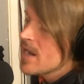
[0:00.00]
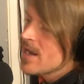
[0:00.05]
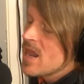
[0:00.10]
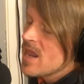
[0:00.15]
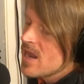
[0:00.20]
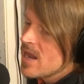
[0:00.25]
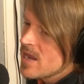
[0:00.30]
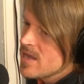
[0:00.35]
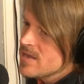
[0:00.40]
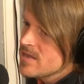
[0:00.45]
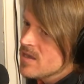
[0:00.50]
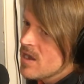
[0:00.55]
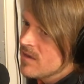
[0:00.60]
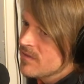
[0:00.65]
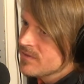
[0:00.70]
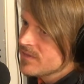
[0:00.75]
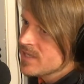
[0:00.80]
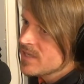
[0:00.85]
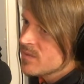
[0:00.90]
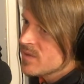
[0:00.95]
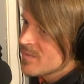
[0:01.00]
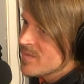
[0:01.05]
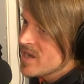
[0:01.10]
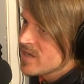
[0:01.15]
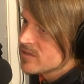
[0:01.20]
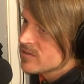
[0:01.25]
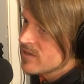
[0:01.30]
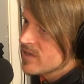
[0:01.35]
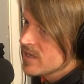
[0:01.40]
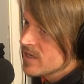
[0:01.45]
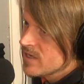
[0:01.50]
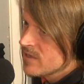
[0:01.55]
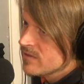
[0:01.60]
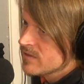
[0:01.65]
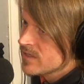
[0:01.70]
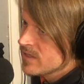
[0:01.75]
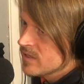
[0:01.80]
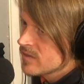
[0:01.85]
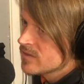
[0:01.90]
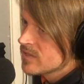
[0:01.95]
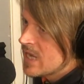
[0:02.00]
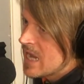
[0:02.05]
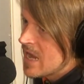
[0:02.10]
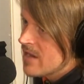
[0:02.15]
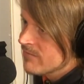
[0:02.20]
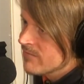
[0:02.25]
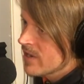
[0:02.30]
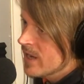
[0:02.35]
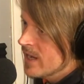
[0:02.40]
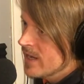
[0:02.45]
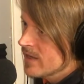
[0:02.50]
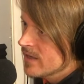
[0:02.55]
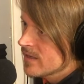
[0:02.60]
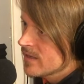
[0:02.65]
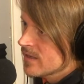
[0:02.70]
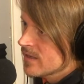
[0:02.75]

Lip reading: And then you obviously want to make sure you got your sound right.